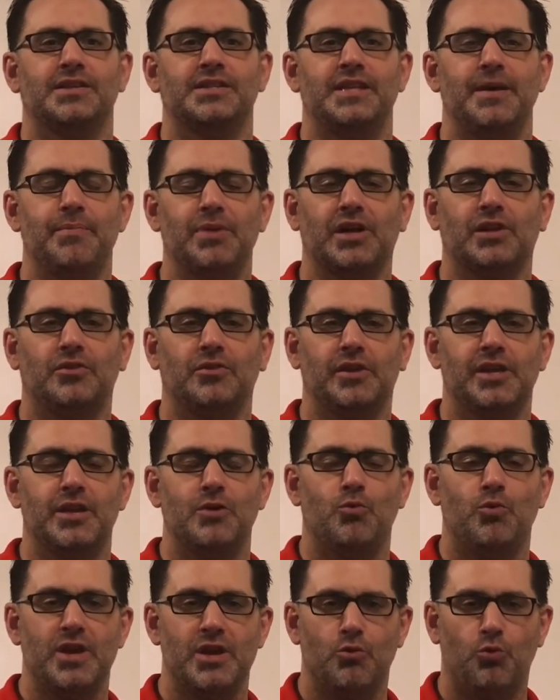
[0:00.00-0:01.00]

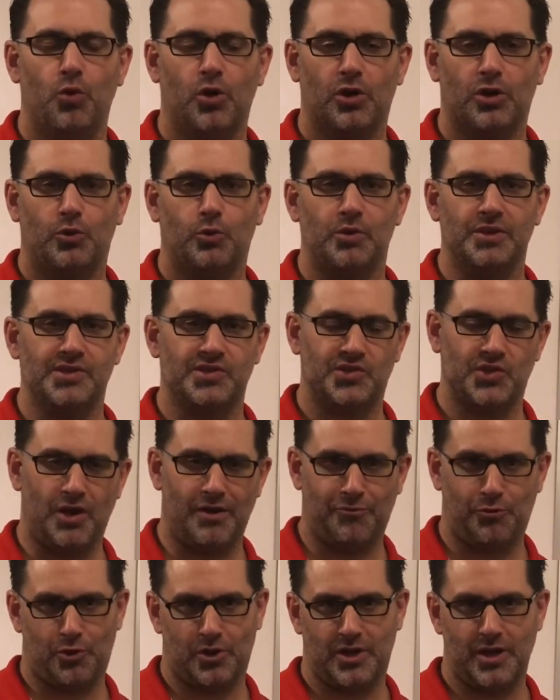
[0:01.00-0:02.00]
Typically, we work with
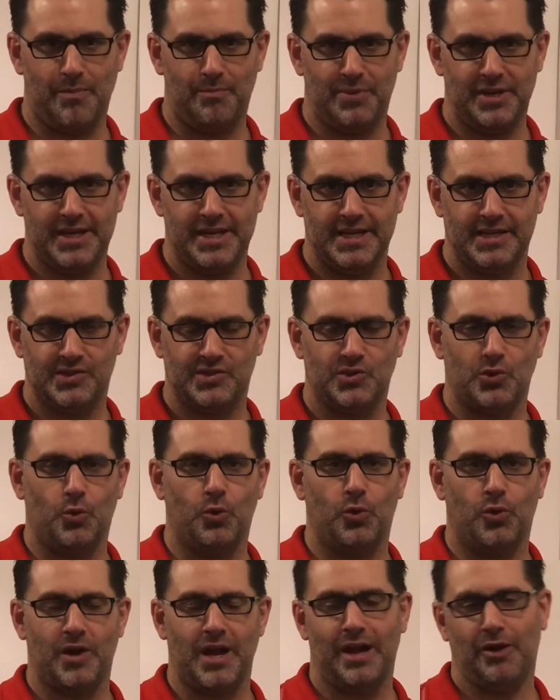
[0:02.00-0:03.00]
software companies
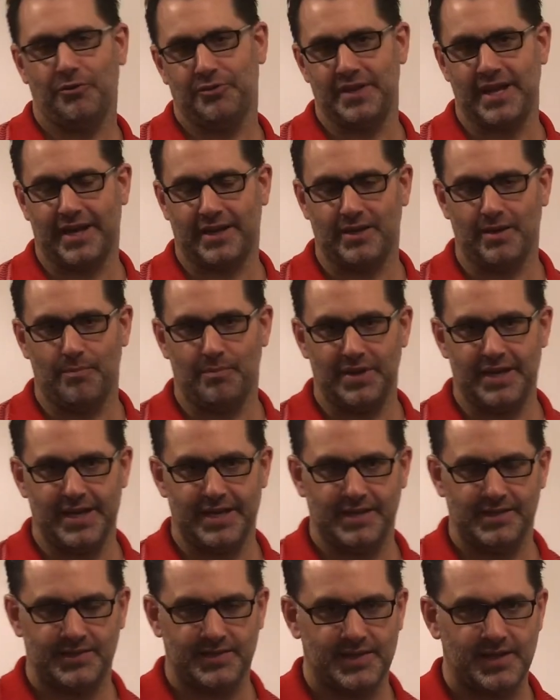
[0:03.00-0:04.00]
or health tech
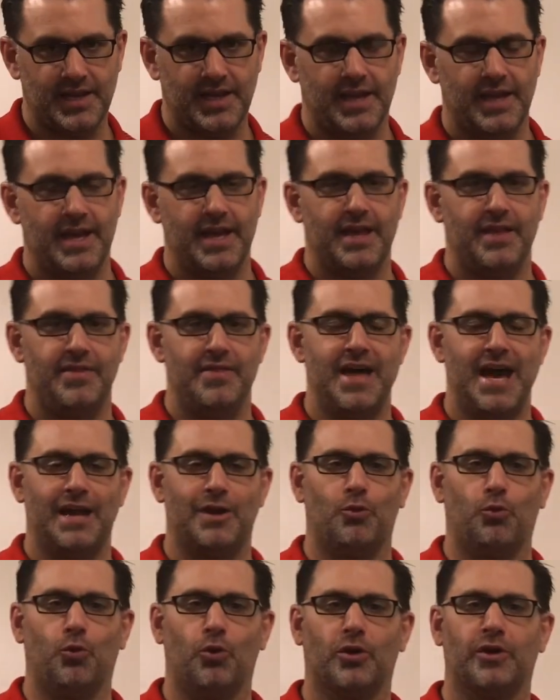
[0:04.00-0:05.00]
companies that
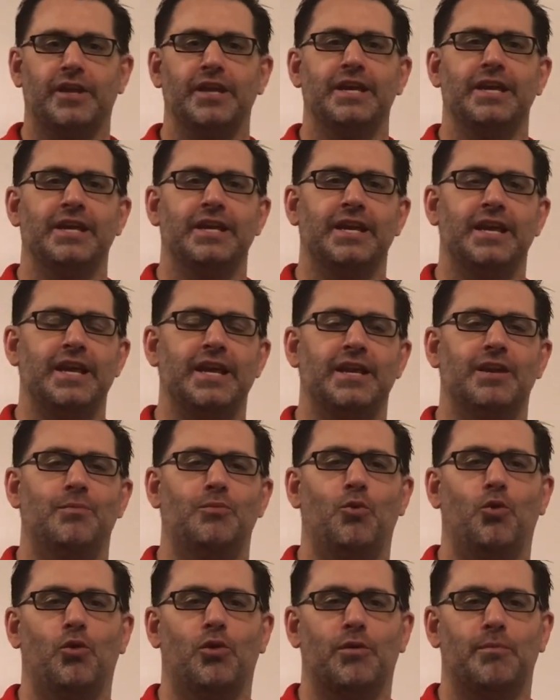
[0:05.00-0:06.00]
are working in a
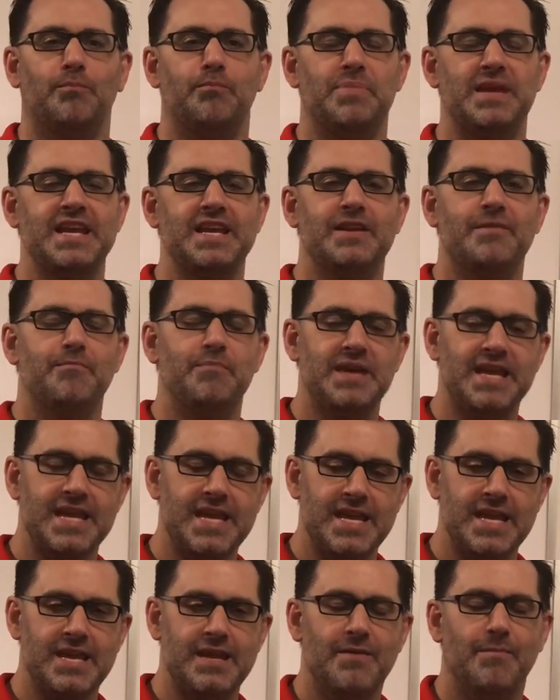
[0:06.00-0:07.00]
more
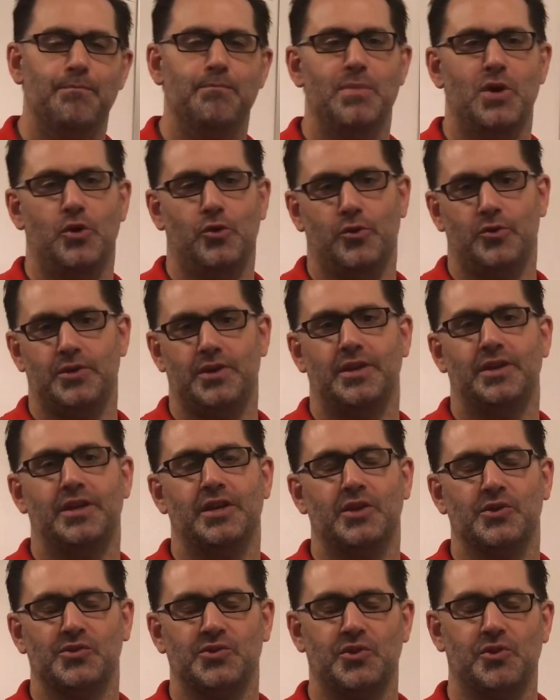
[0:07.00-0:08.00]
B2B mode.
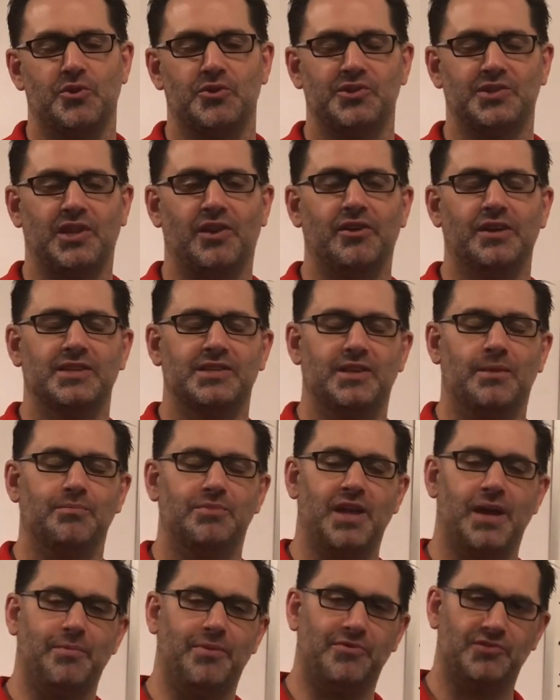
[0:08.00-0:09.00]
So they're selling some
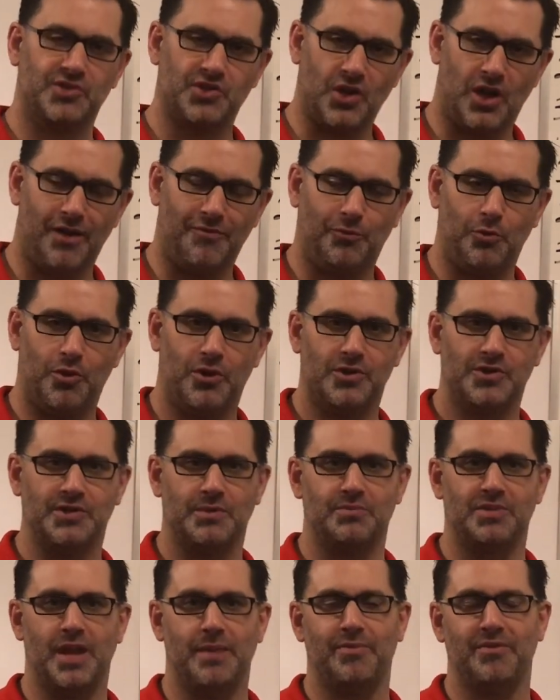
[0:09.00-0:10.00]
type of software,
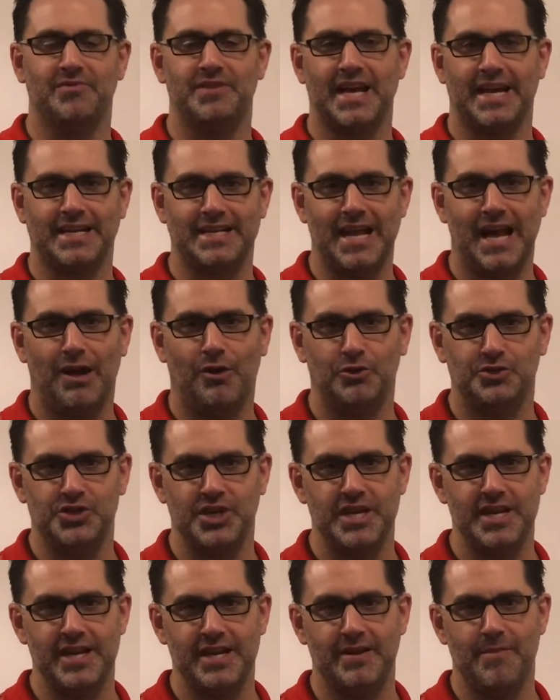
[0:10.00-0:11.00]
some type of
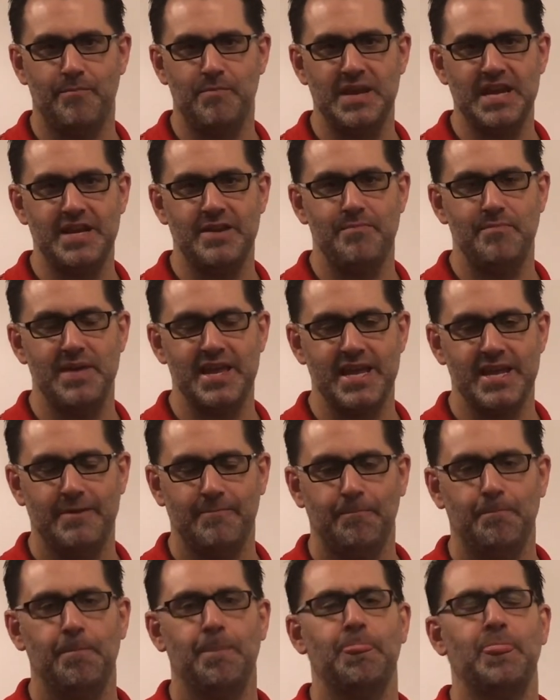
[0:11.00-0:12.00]
technology in a B2B.